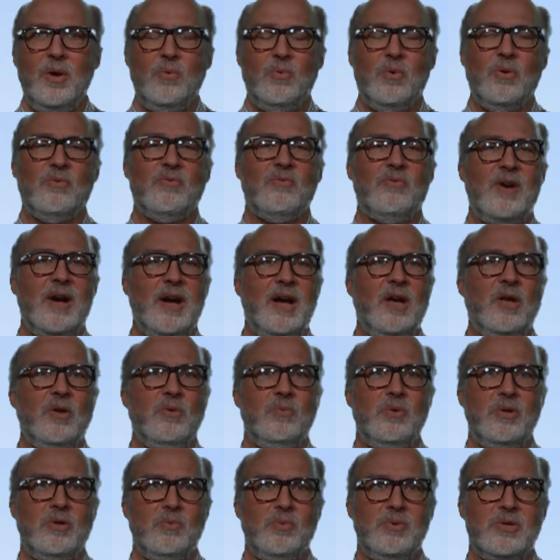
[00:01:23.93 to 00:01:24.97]
were filed
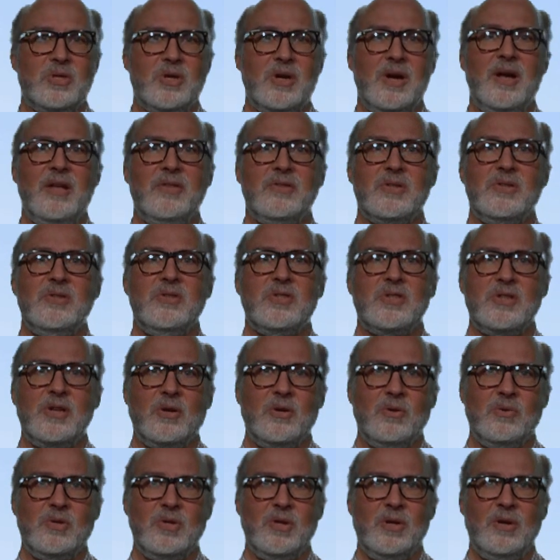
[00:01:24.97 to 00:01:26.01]
with Wisconsin's
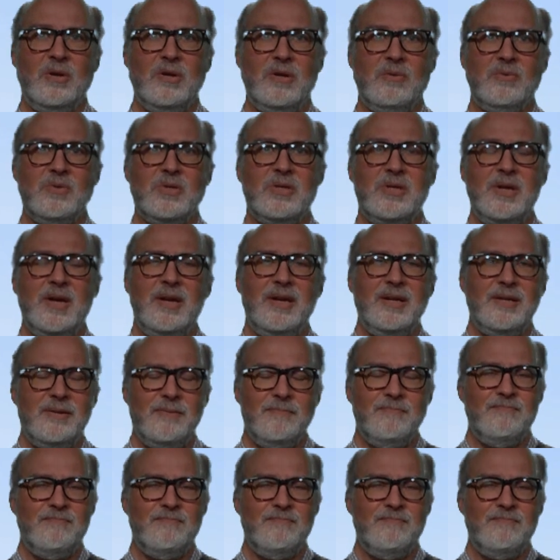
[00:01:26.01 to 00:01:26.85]
Secretary of State.